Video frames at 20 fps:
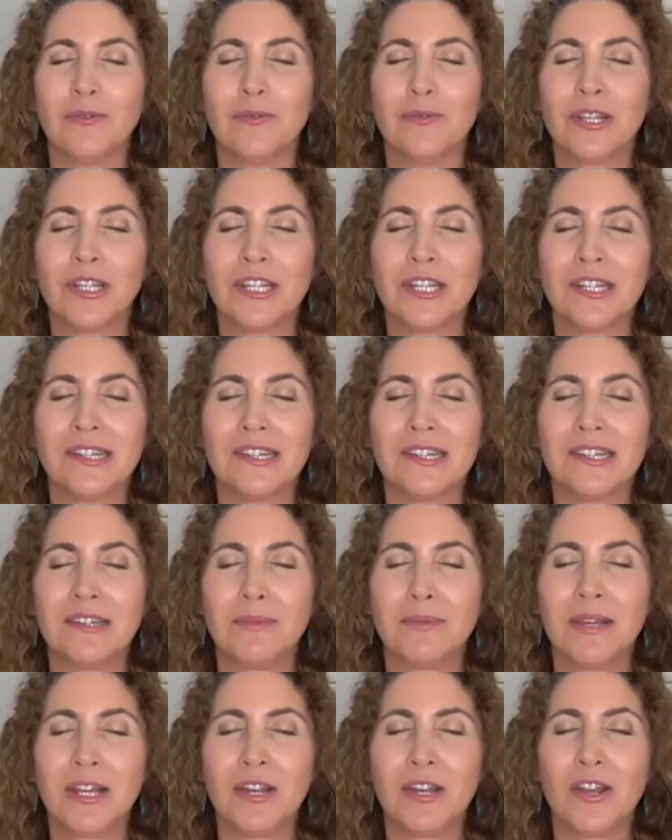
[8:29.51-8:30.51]
wishes to
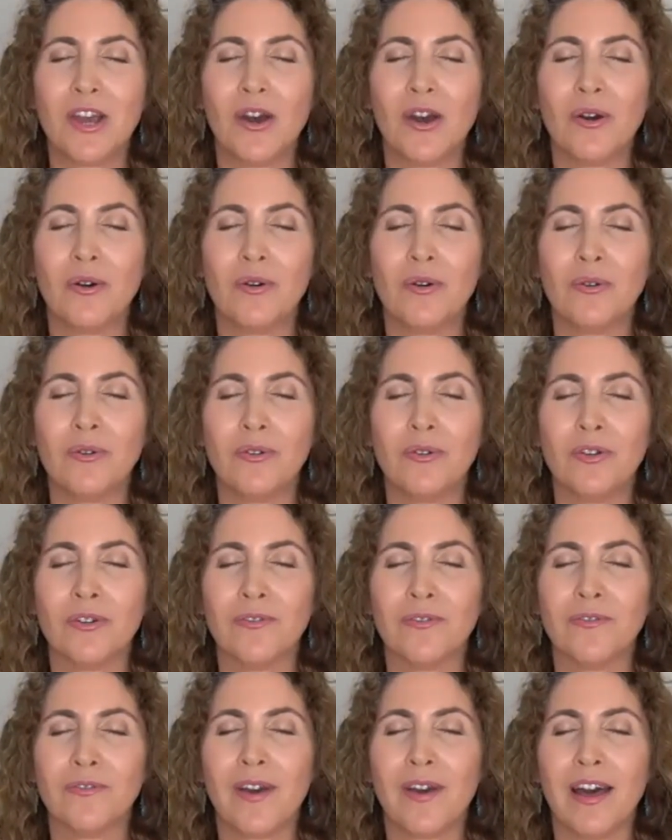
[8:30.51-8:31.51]
be known
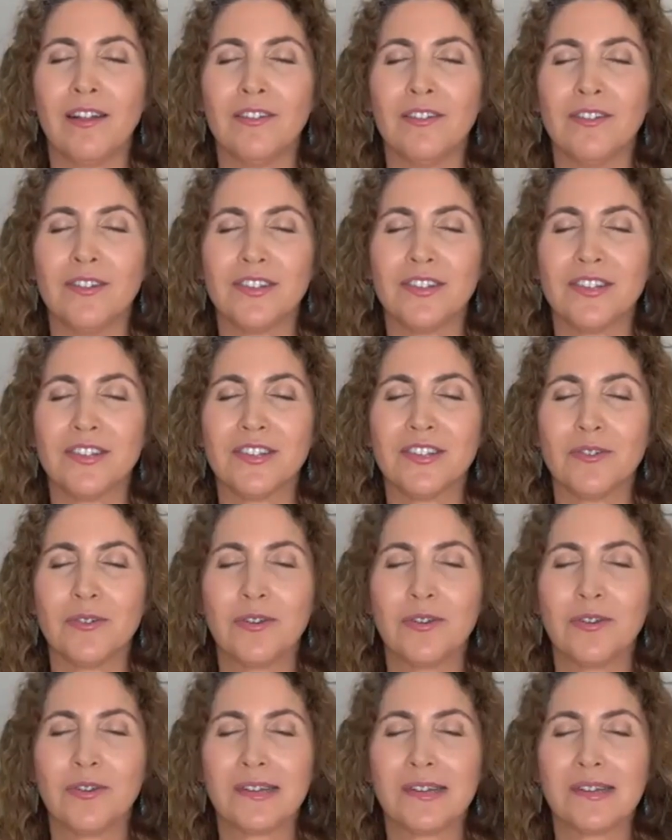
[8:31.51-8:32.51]
or felt
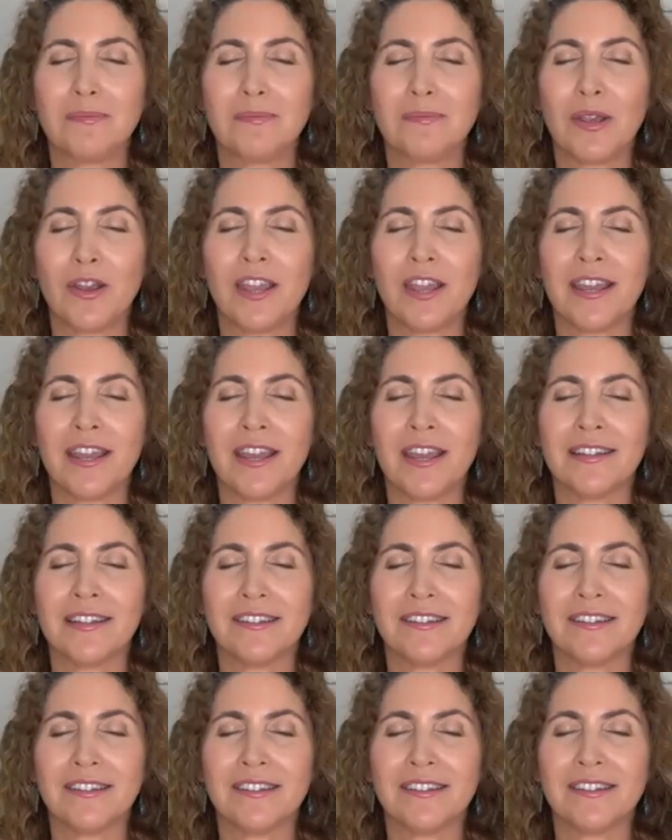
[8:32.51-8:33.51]
or
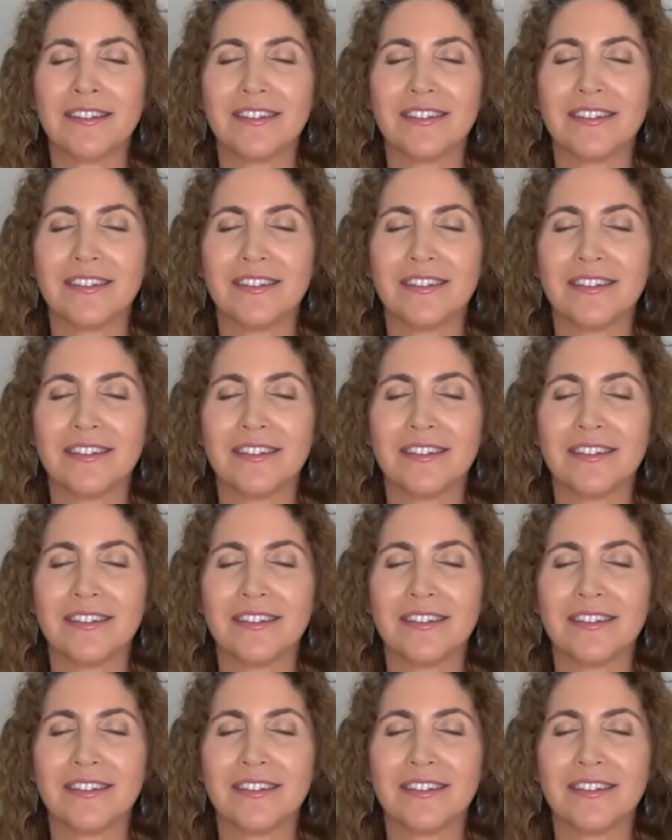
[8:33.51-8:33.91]
experienced